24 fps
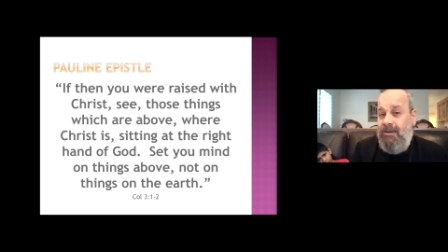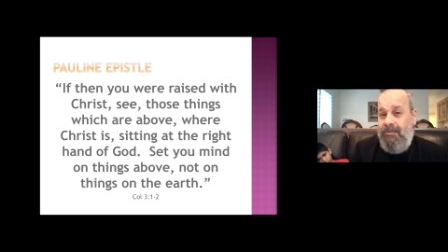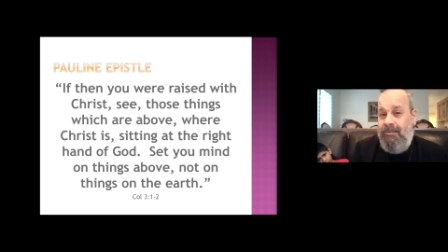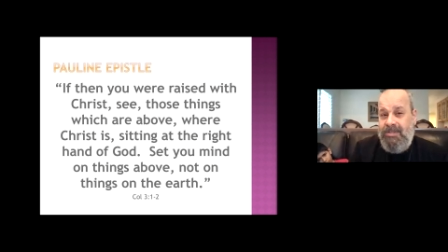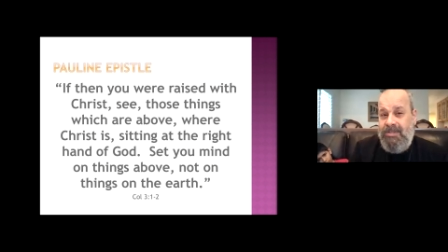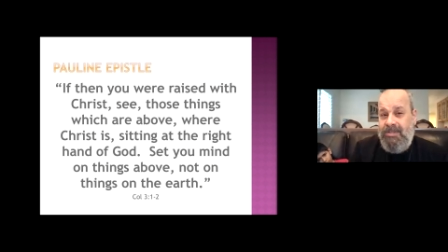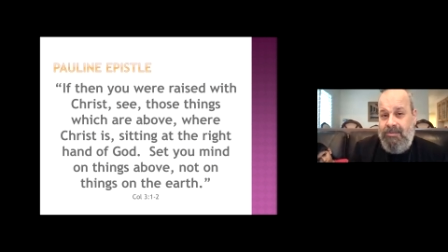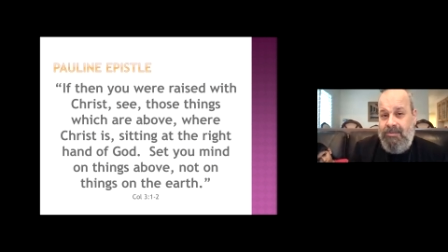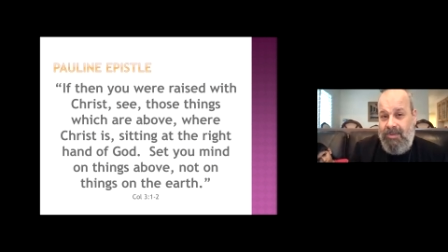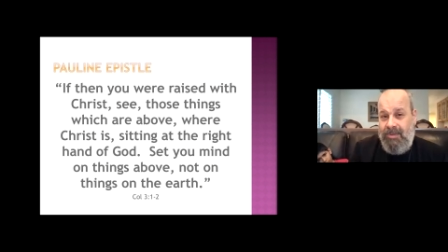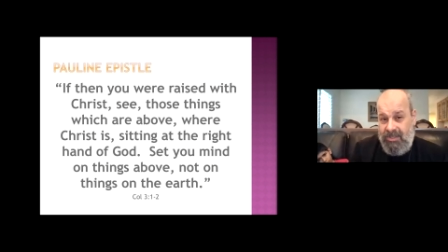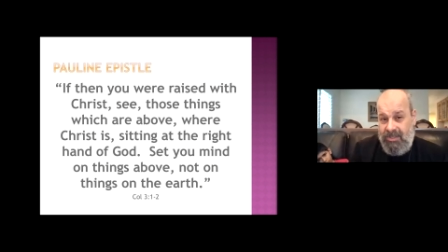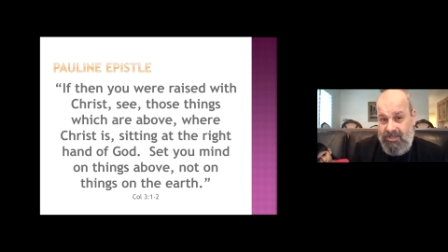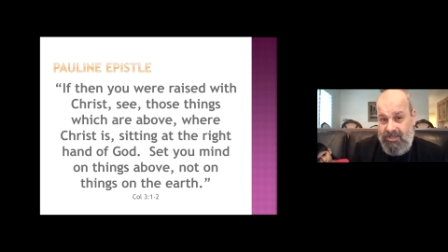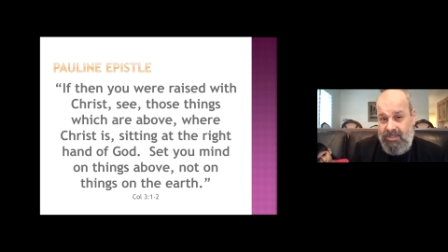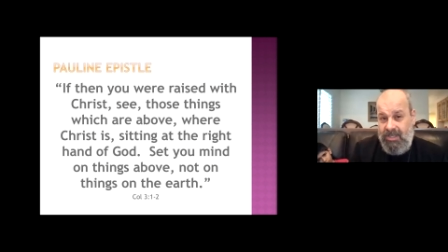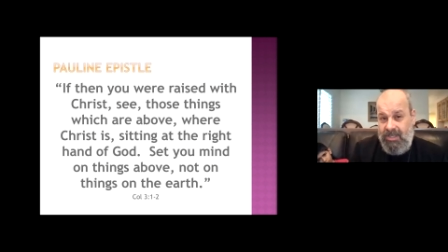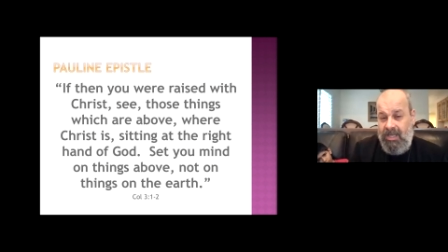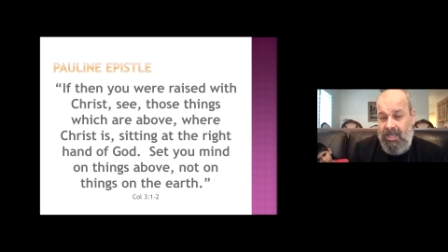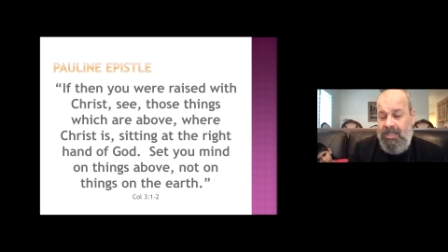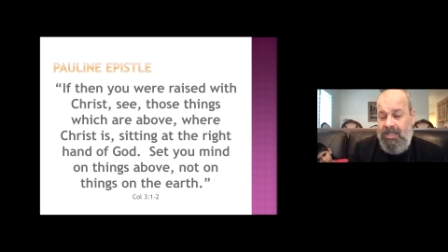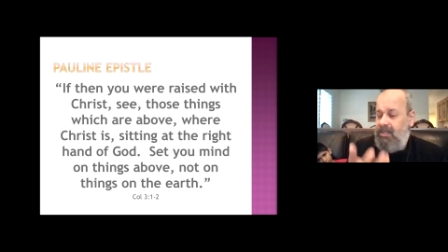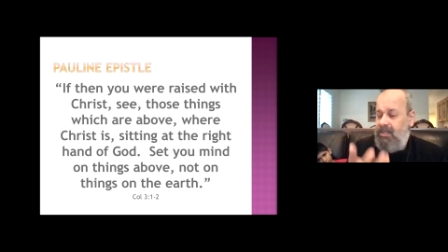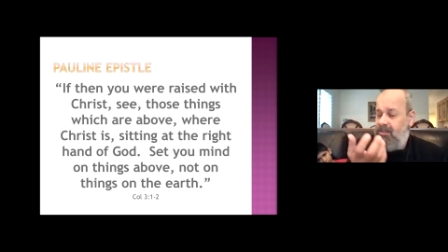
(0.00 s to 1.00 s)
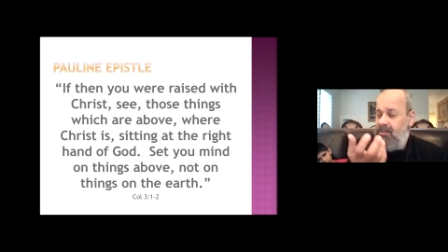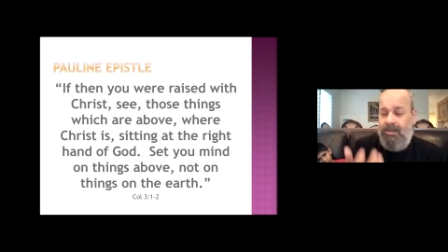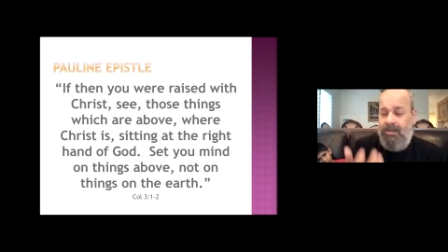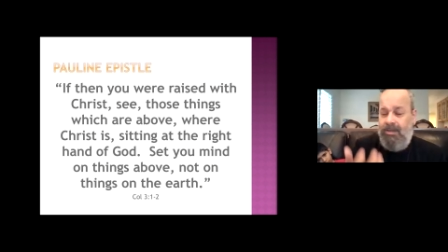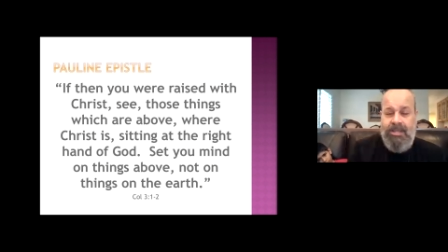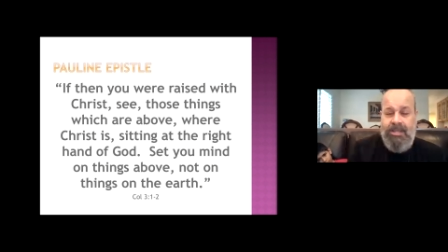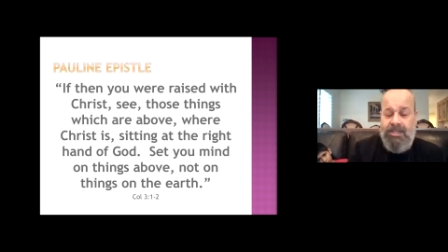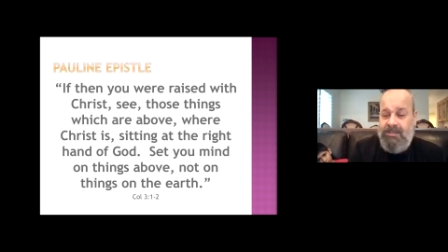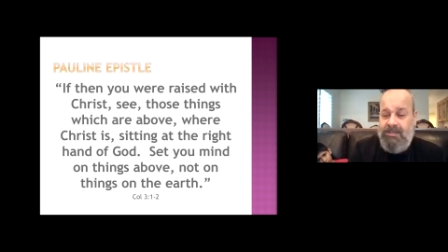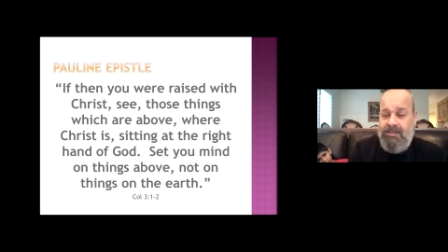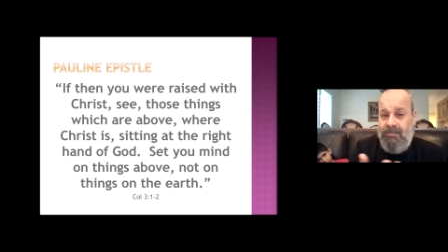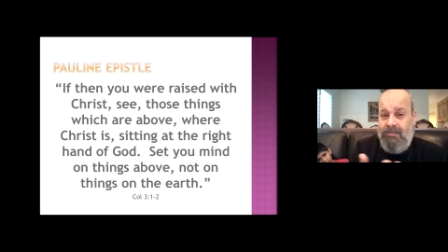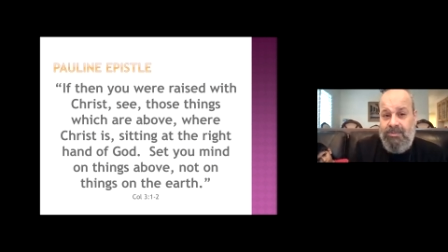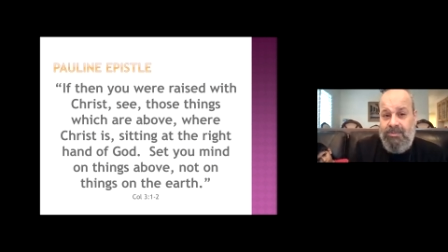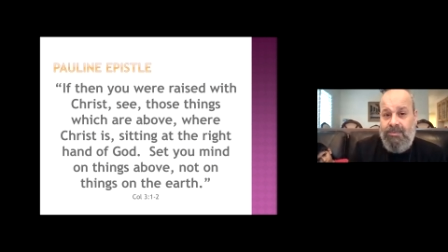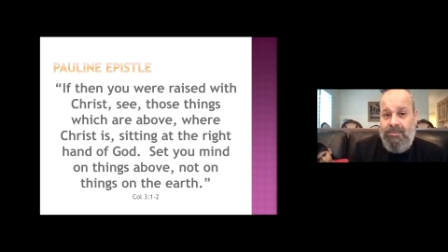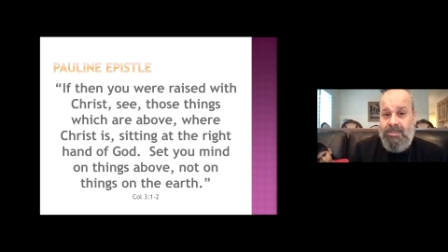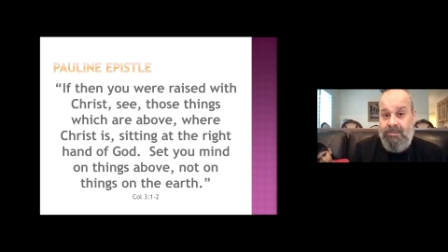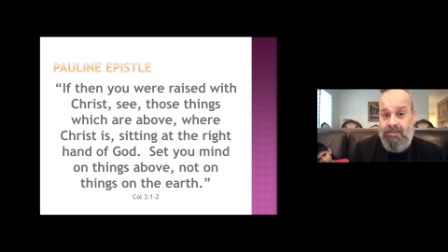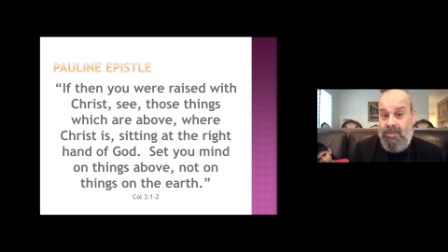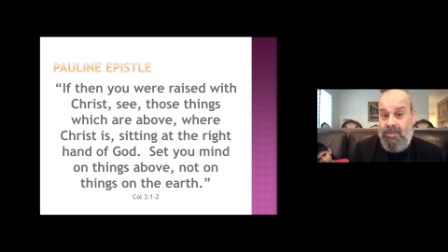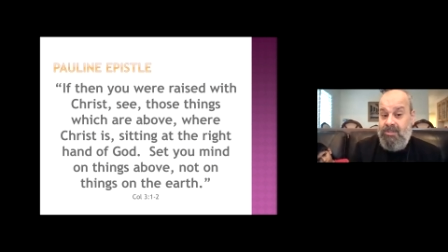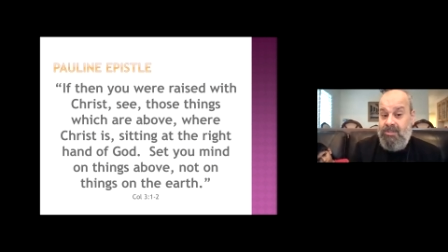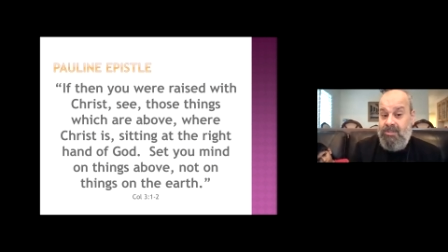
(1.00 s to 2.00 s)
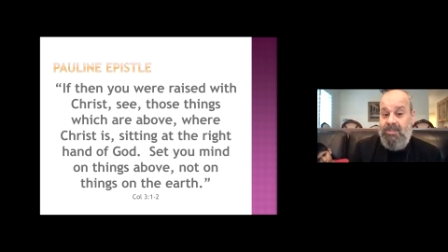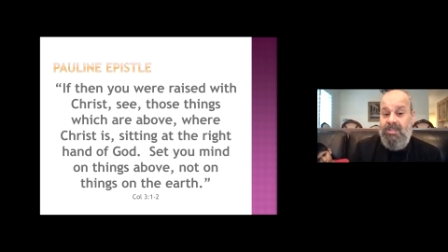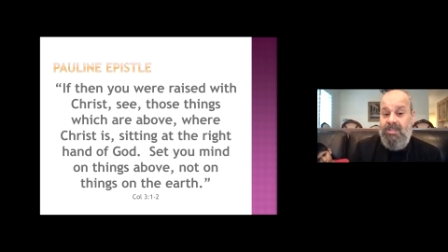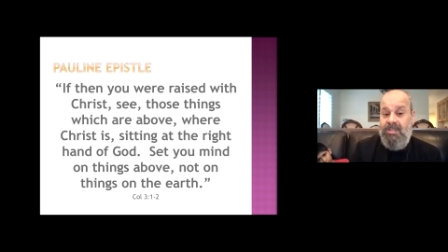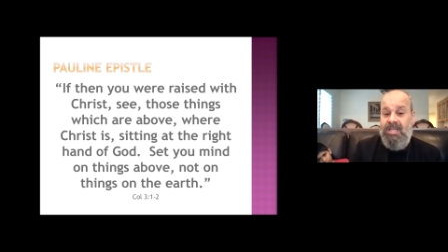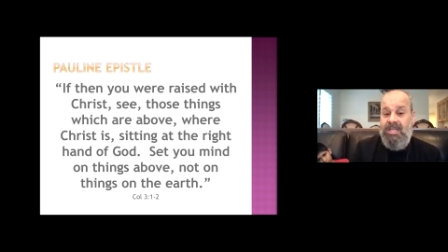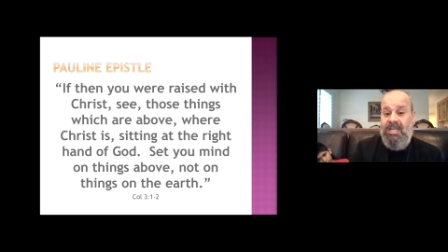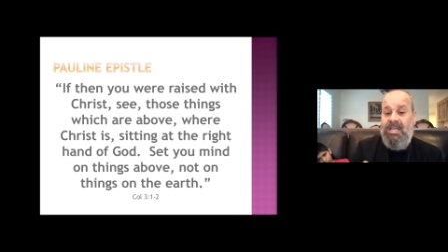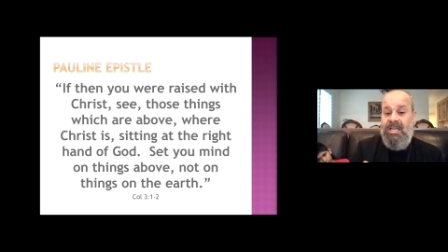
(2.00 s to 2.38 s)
resurrection, sorry, in this first resurrection,